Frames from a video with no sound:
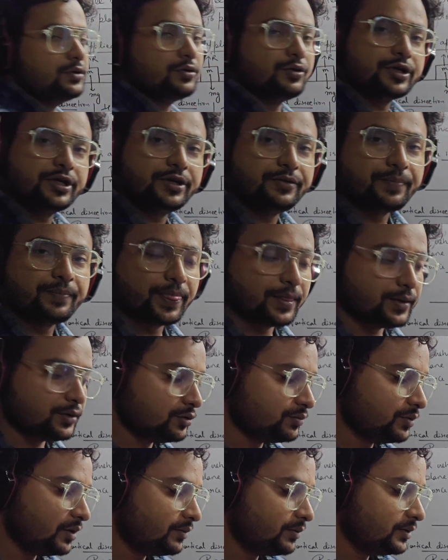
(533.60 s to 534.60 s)
Okay,
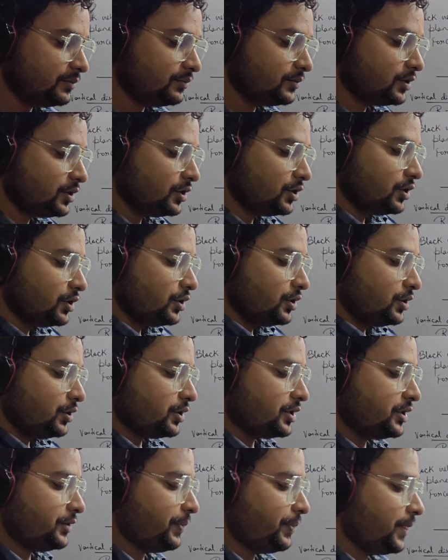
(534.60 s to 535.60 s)
no problem.
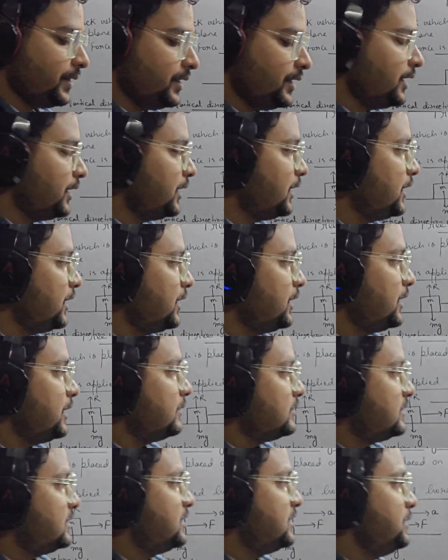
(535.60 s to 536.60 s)
Okay.
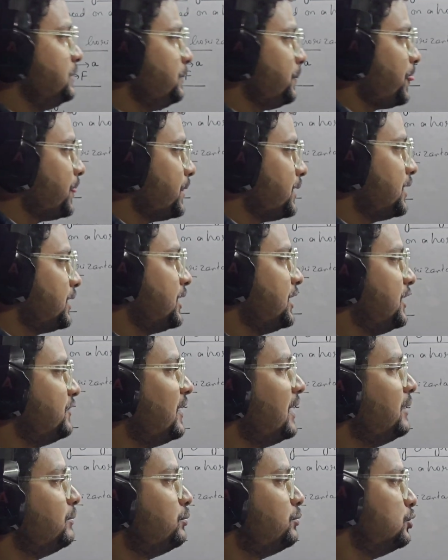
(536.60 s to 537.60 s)
Now see,
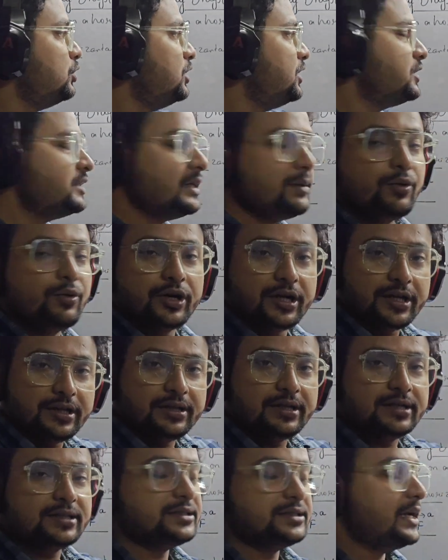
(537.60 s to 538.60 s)
if I am pulling the body
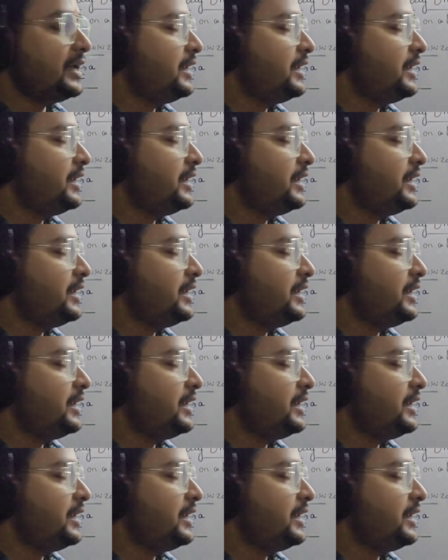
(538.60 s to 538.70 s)
in this